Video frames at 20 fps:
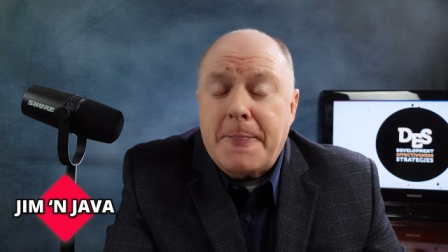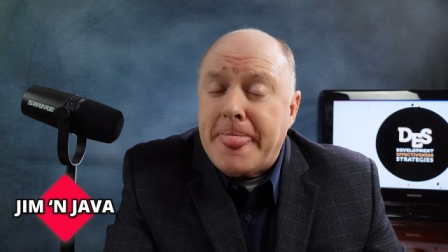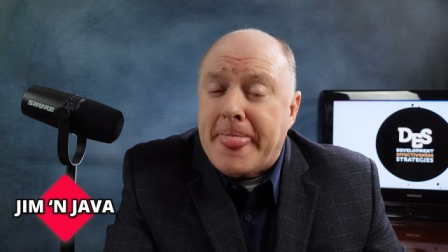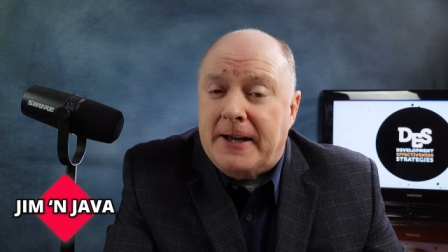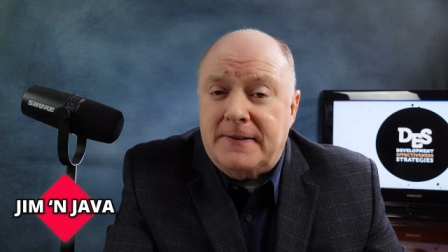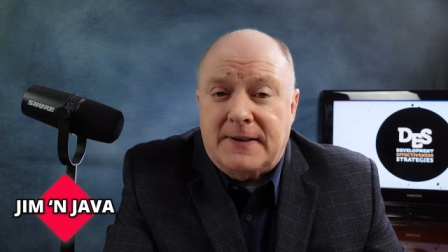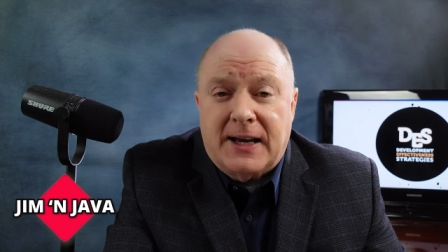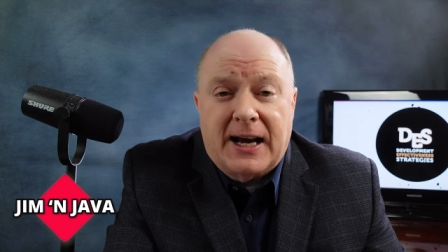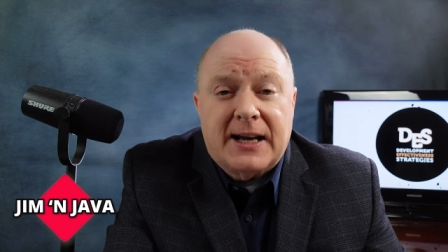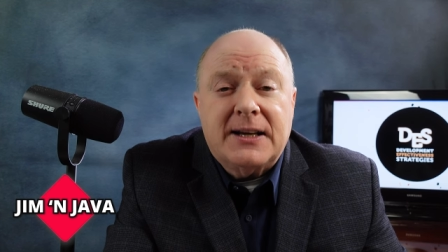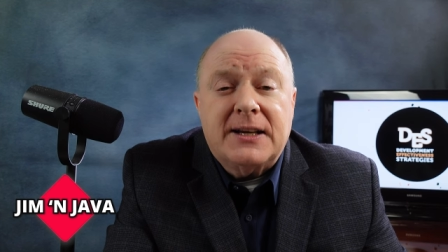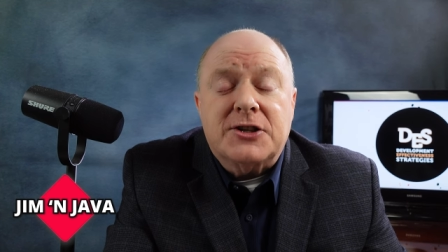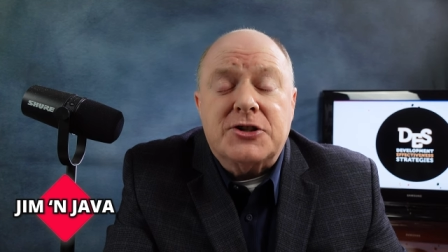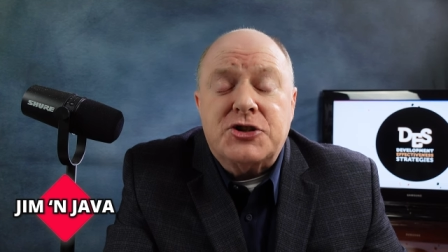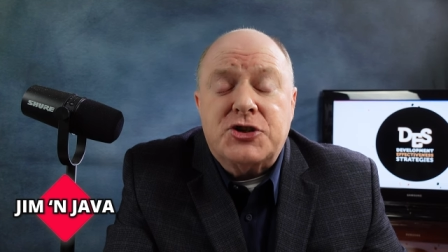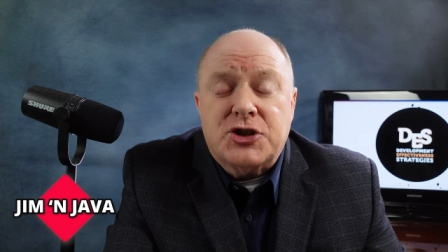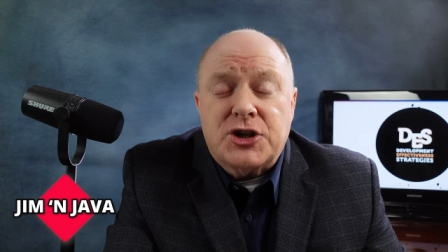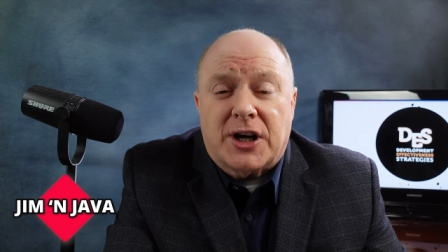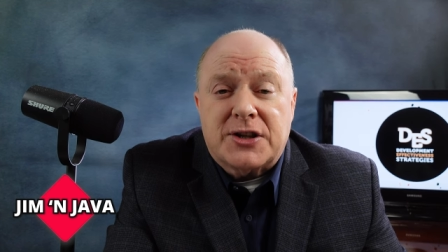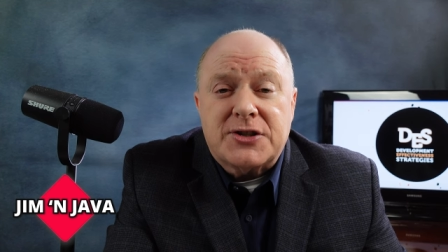And that is
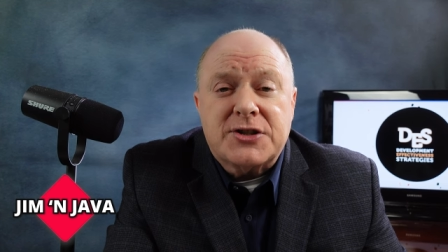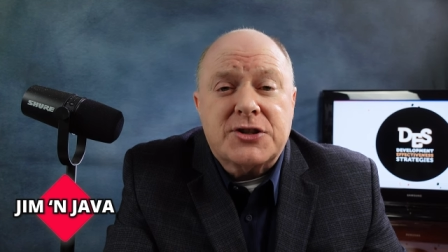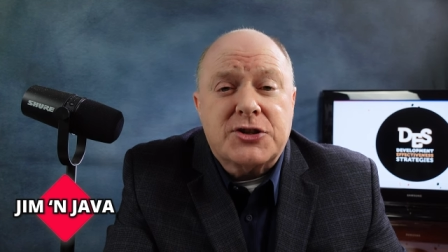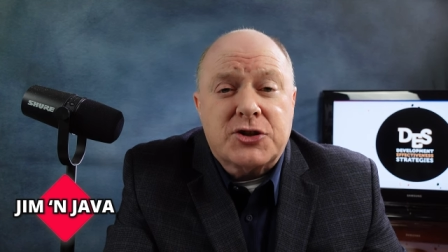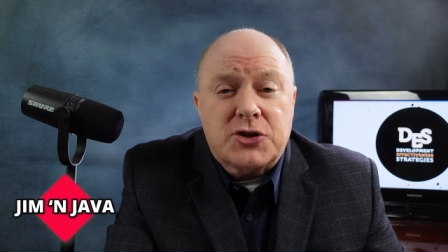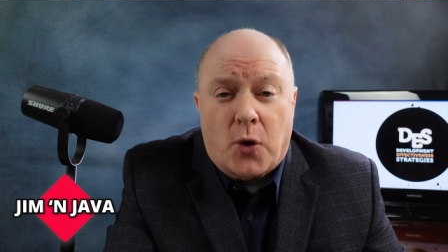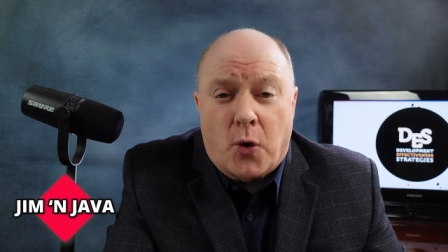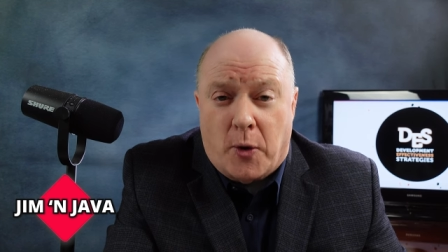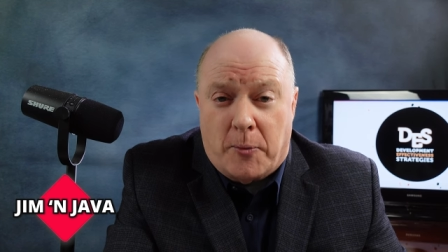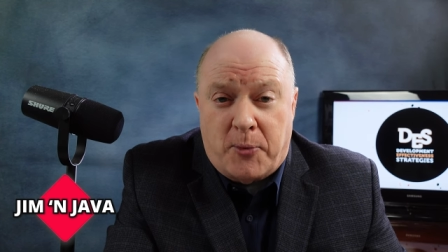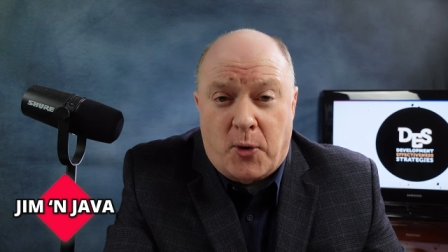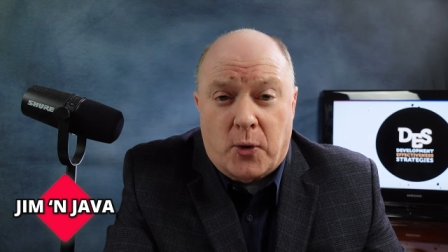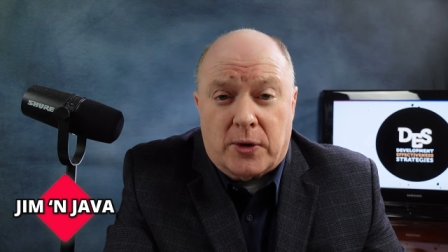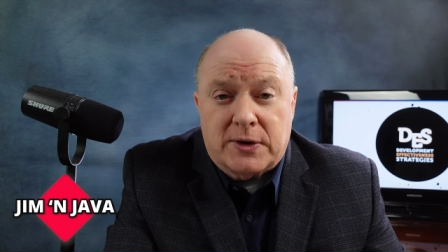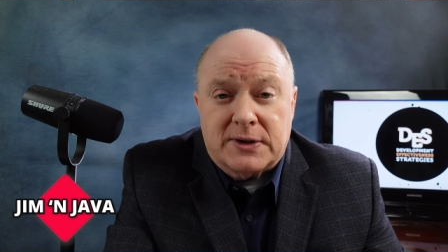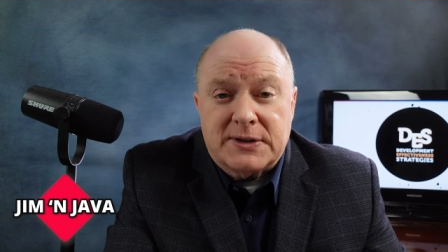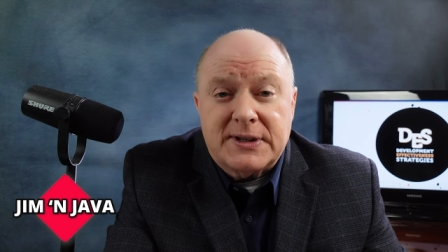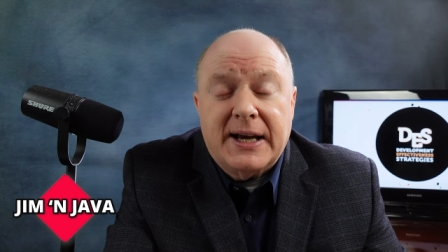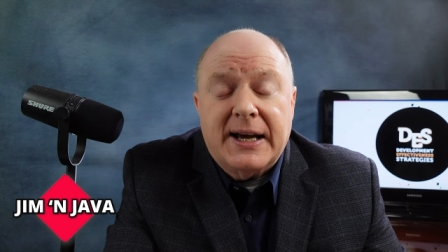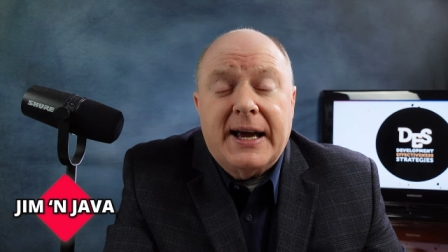just so
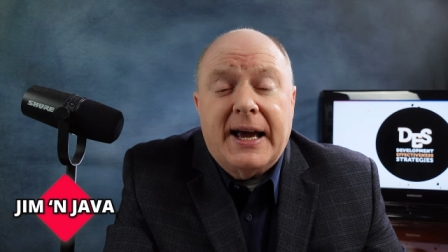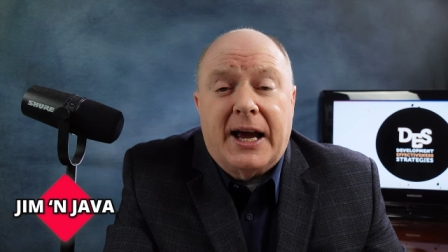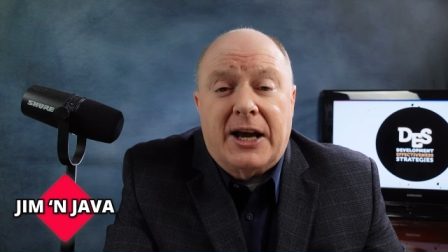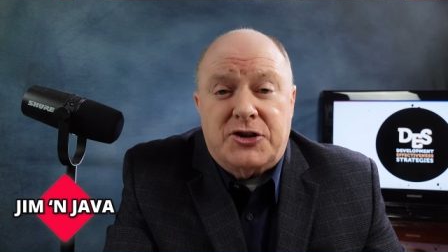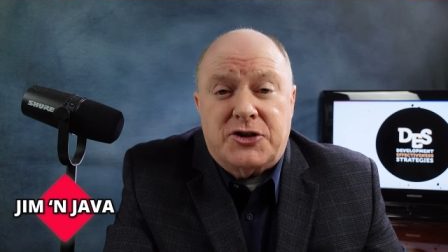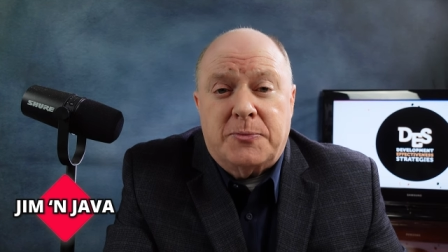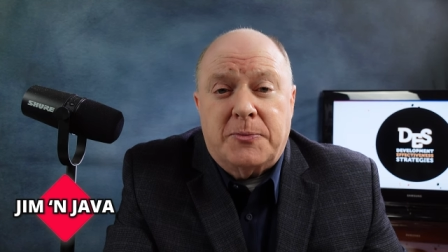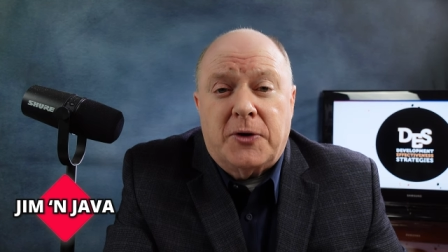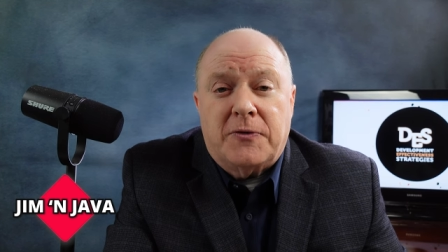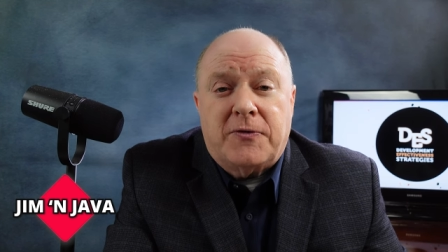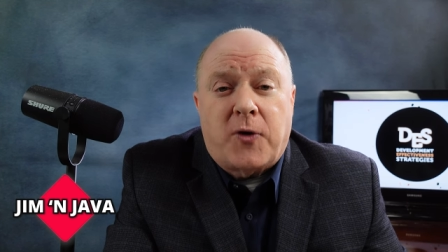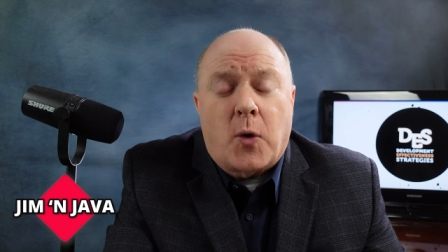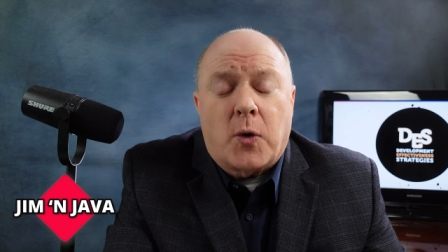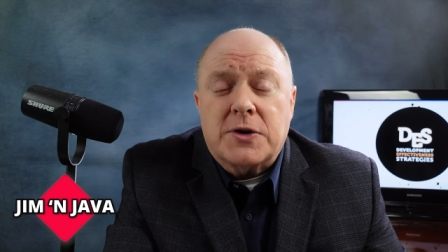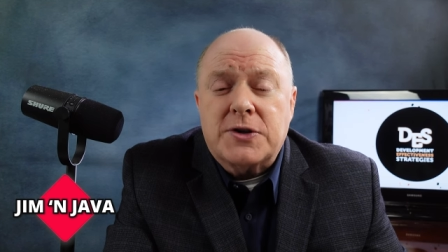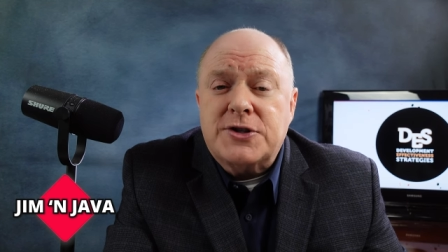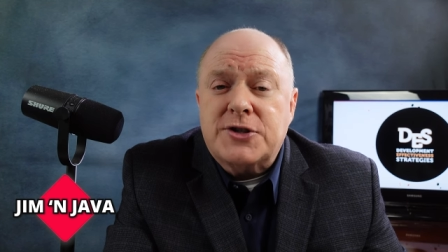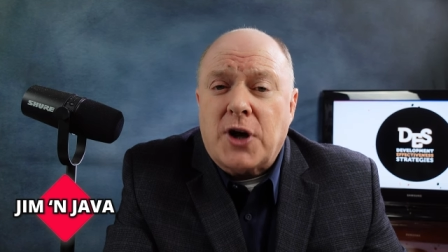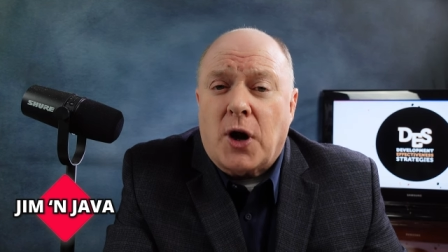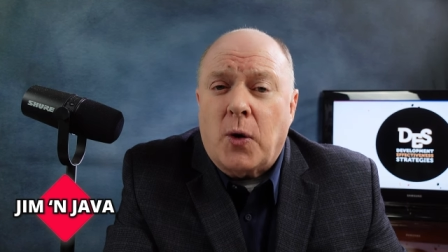important as you move
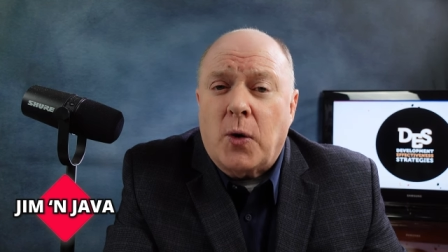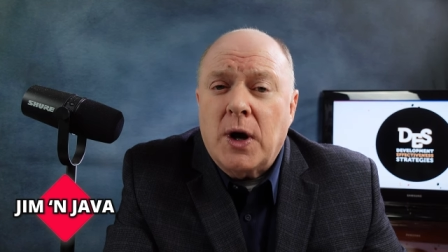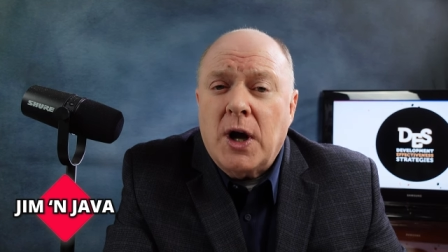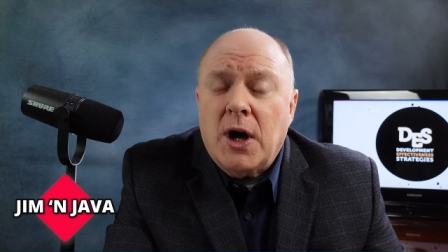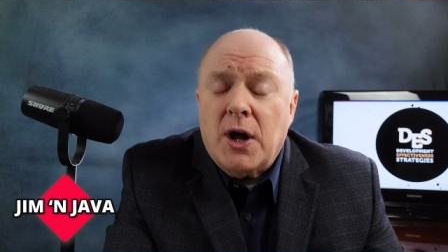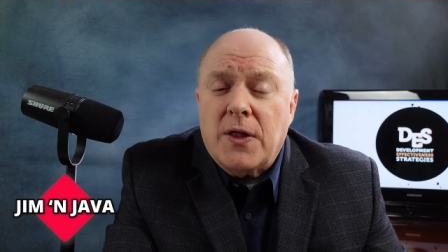forward. So